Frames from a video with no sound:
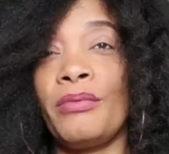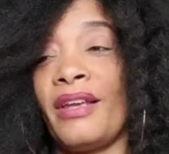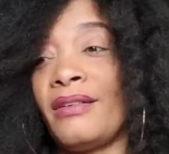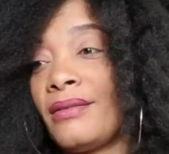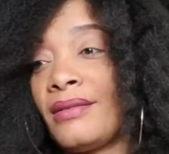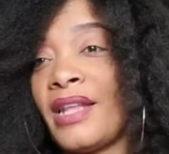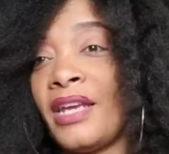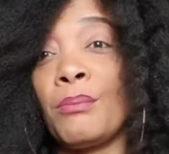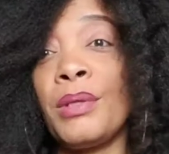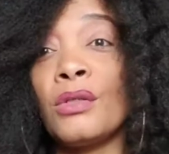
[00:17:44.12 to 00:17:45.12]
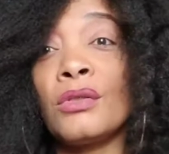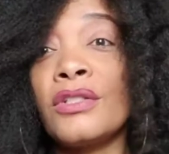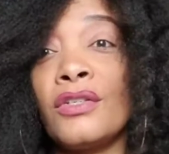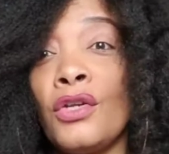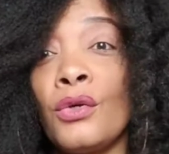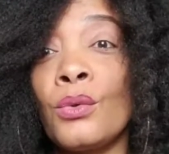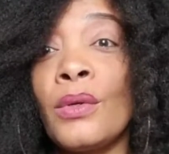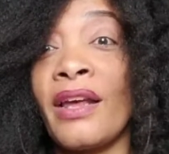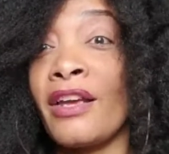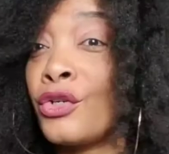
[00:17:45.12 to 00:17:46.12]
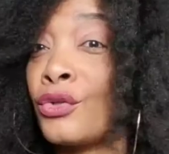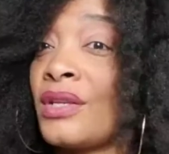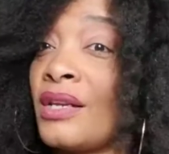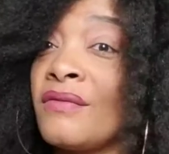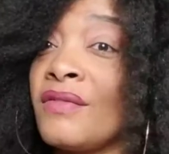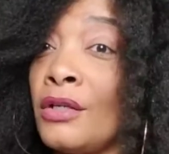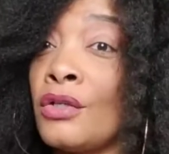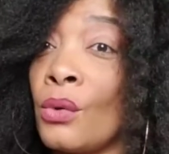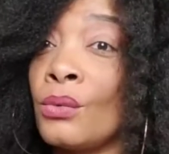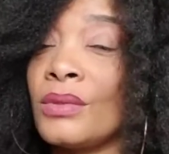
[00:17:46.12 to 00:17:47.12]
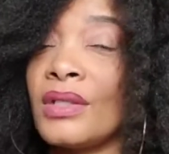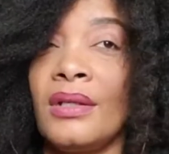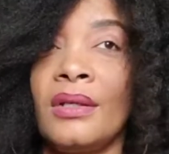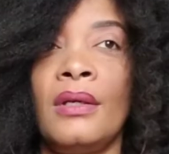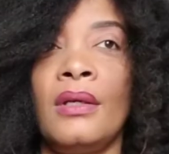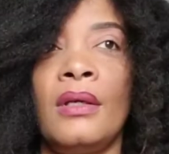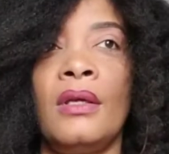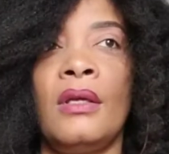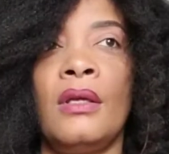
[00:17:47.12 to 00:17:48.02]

I hope that they appeal to you, and I understand if they don't.